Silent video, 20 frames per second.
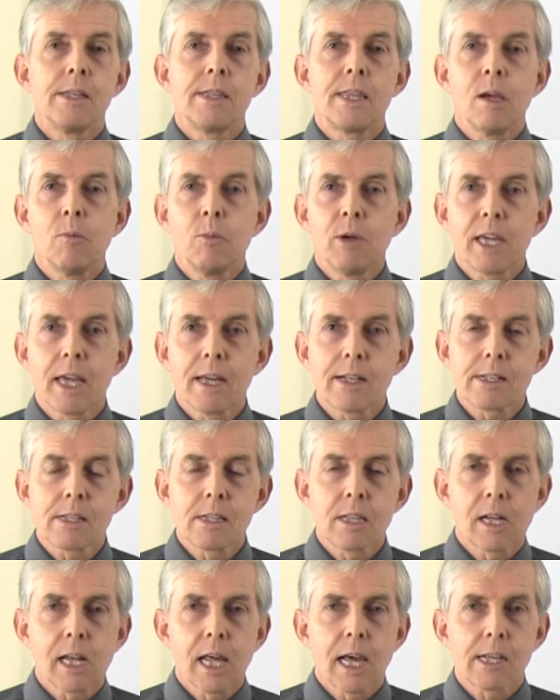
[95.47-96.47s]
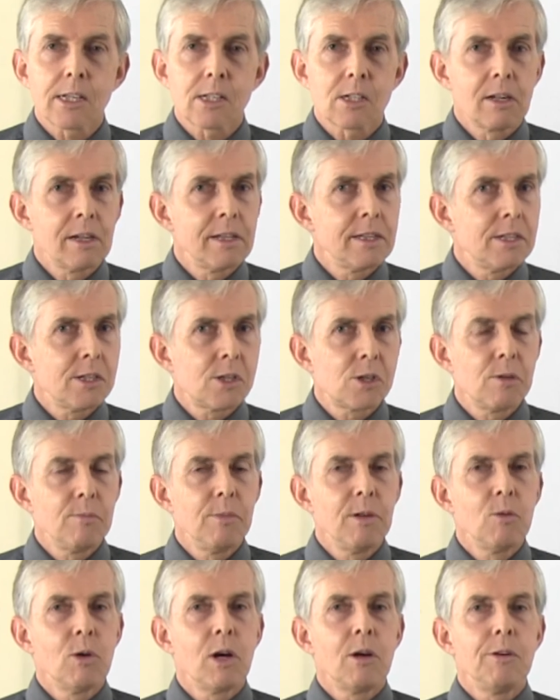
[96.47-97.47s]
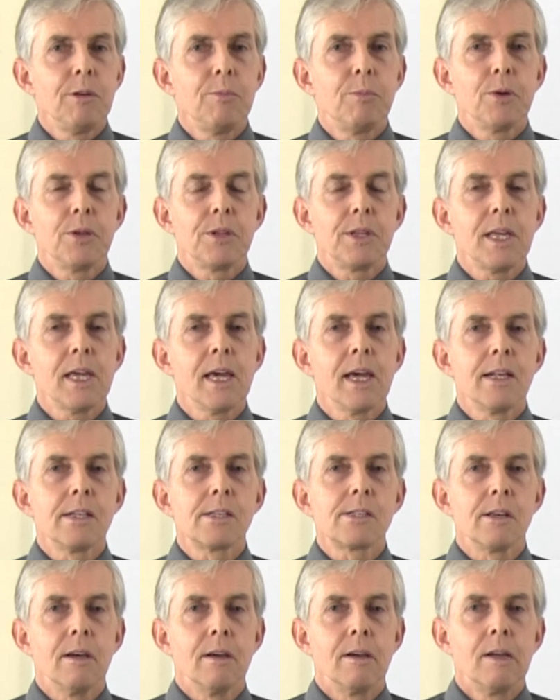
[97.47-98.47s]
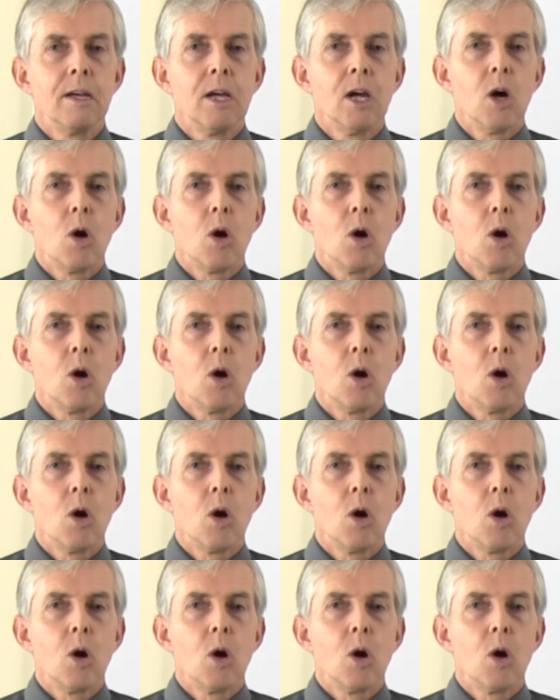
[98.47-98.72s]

Then we get to the last line, this should be where we put the answer.